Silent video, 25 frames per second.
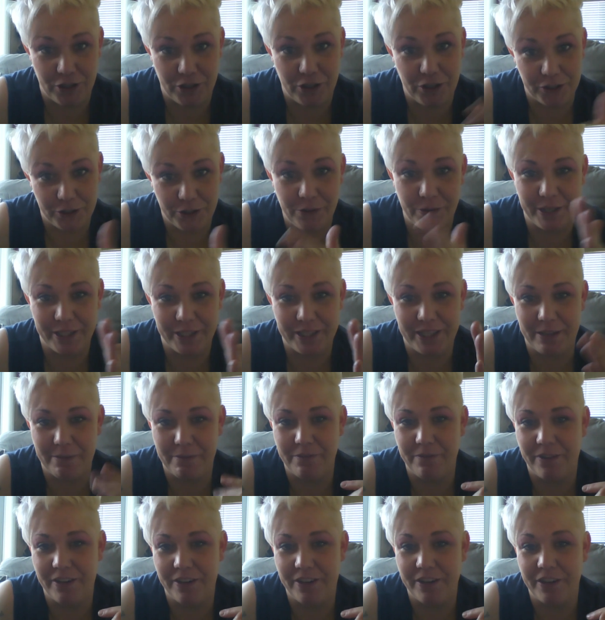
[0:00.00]
an ongoing
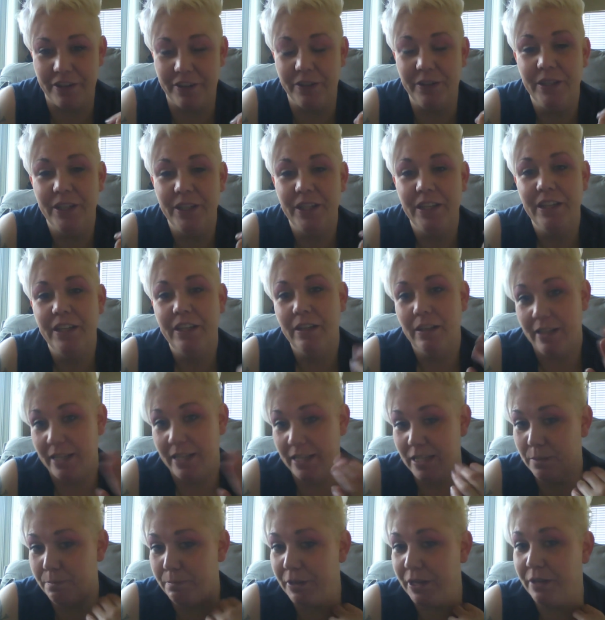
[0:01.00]
theme video,
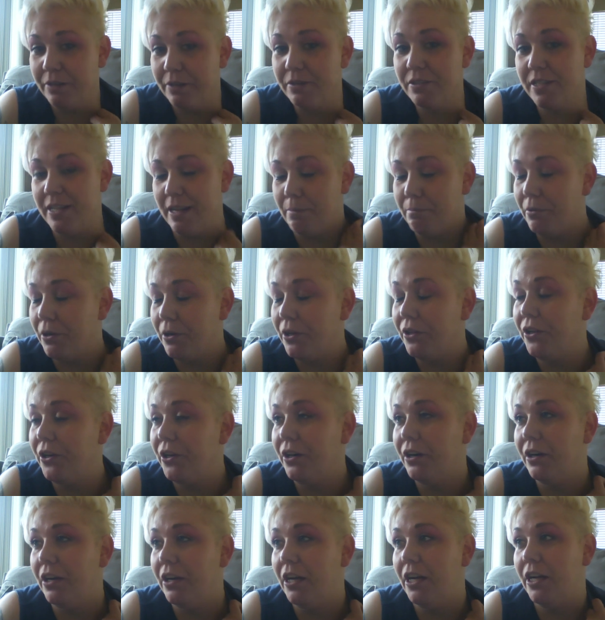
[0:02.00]
his big
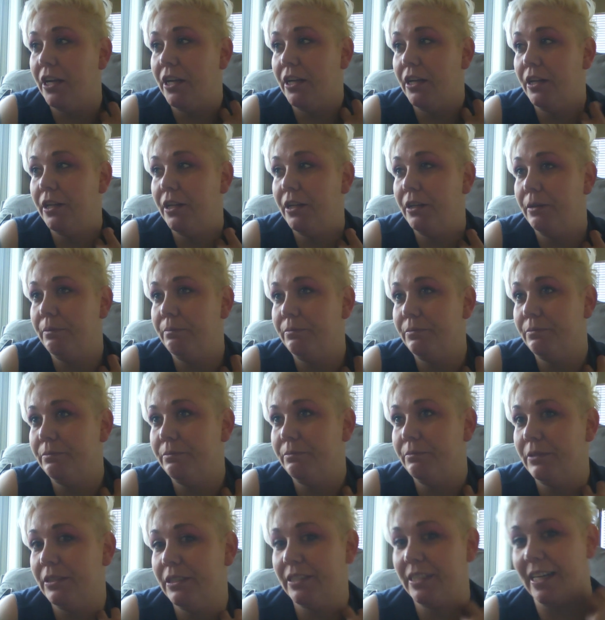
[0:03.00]
stepbrother, um,
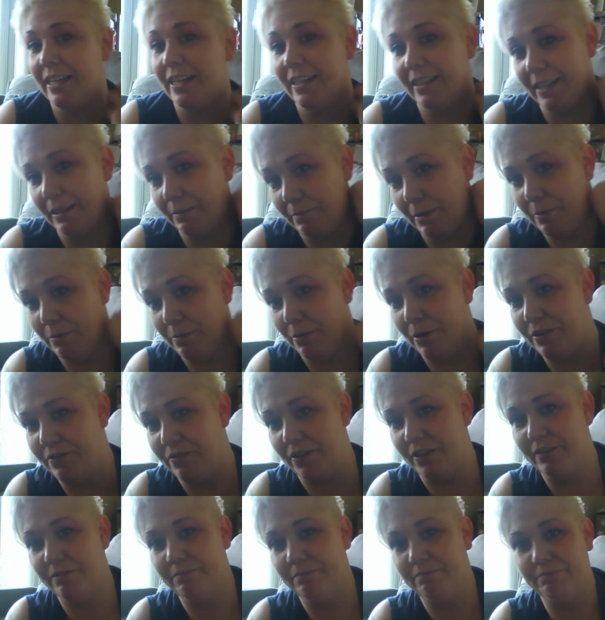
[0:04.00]
is kind of like my
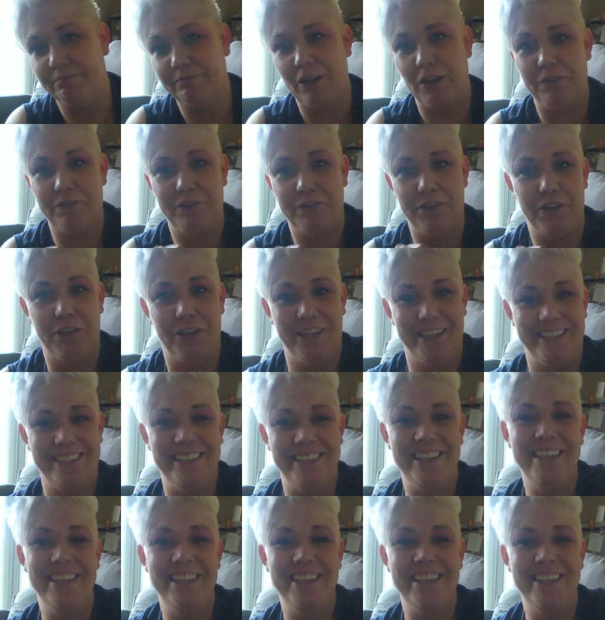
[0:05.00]
boyfriend off and on.